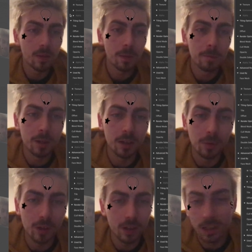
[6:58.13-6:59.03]
But anyway,
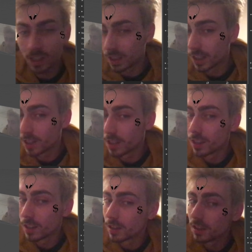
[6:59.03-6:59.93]
yeah.
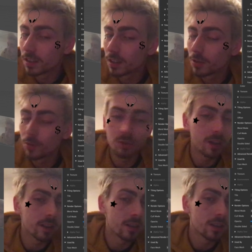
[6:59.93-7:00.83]
These tattoos track
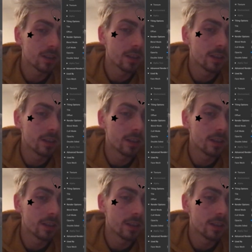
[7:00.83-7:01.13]
nicely.